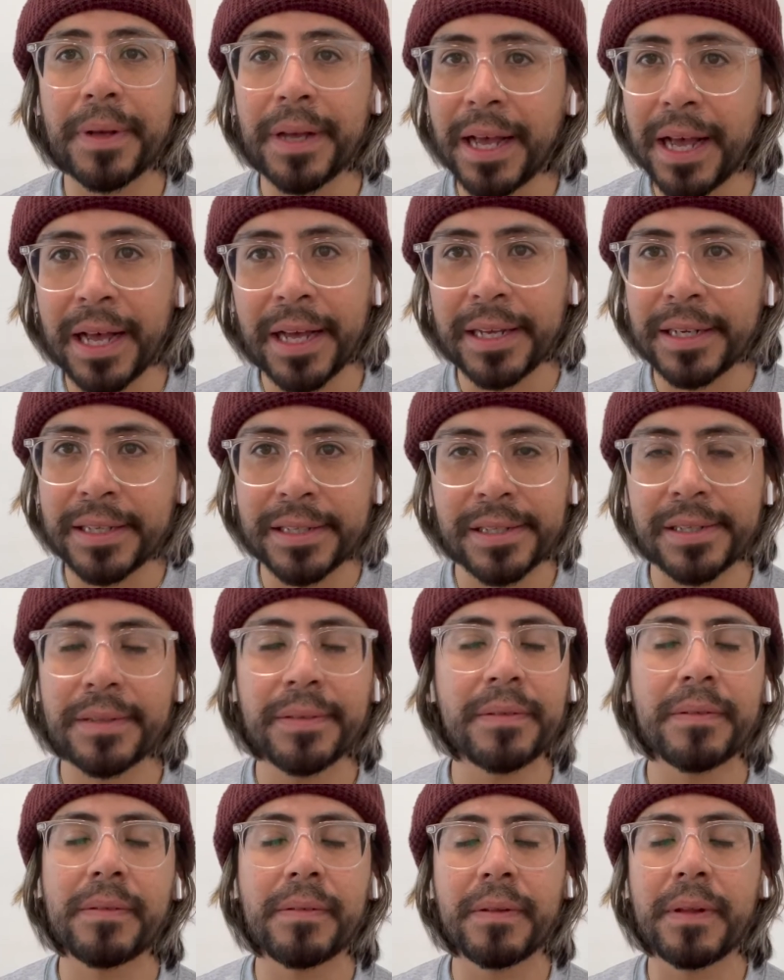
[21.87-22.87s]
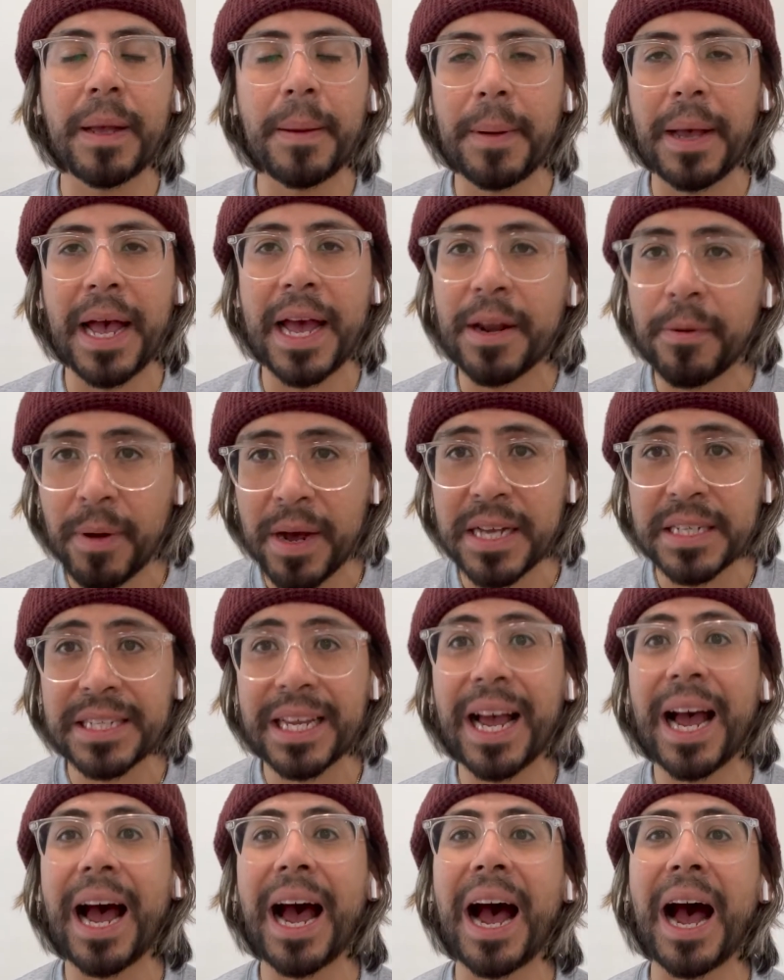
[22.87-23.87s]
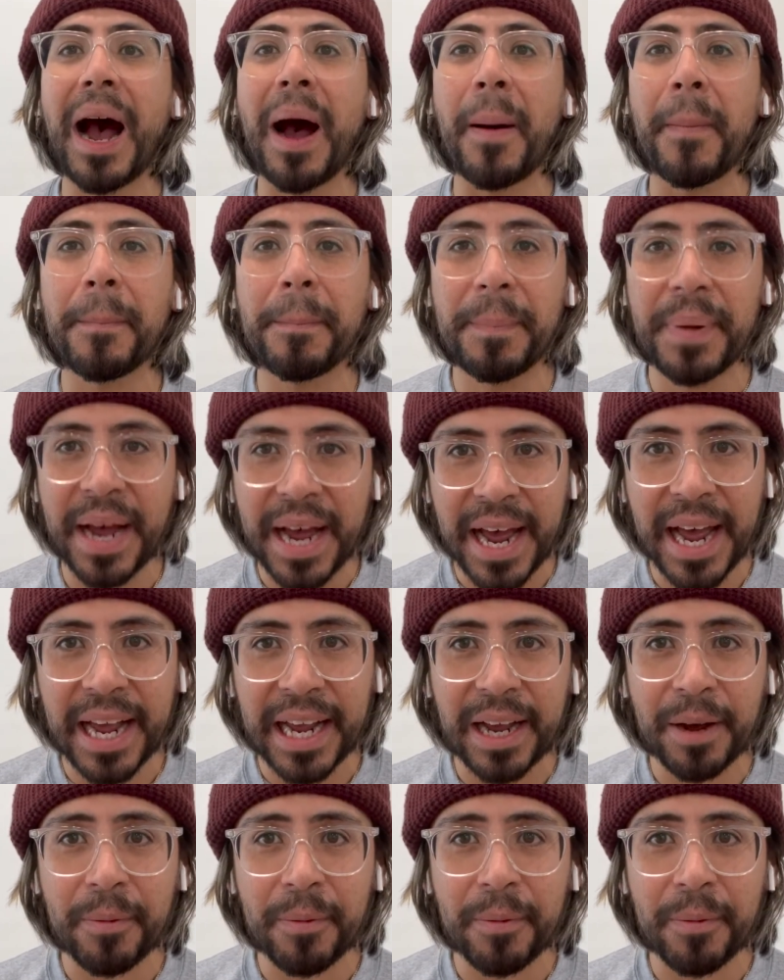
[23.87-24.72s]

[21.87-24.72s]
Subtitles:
Anyways, I'm back.